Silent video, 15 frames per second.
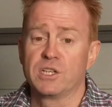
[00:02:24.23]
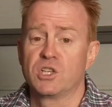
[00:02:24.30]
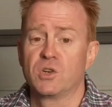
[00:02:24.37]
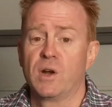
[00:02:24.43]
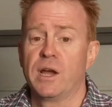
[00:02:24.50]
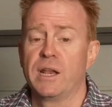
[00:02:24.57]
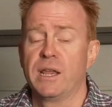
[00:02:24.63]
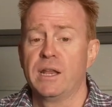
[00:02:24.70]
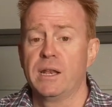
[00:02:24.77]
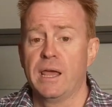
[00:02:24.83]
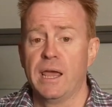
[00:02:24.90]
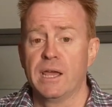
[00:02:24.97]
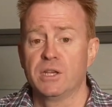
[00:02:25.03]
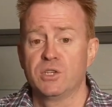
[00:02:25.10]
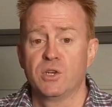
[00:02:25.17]
it straight in
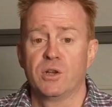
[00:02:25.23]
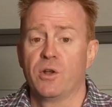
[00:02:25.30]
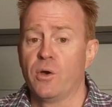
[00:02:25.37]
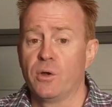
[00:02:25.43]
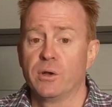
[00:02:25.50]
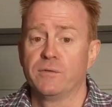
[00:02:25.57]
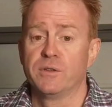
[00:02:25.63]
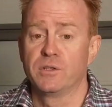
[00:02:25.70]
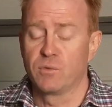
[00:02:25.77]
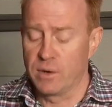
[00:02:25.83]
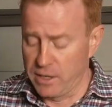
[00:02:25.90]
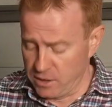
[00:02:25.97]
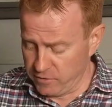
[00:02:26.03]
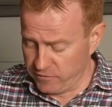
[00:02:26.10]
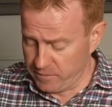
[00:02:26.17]
and turn it on if it's
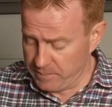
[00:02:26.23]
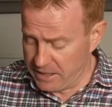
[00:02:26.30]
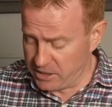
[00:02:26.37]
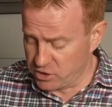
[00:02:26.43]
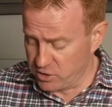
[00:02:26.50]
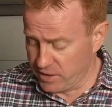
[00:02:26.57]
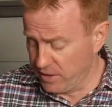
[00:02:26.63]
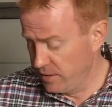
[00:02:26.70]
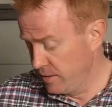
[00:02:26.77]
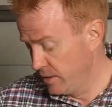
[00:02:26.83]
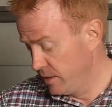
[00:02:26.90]
running off a battery.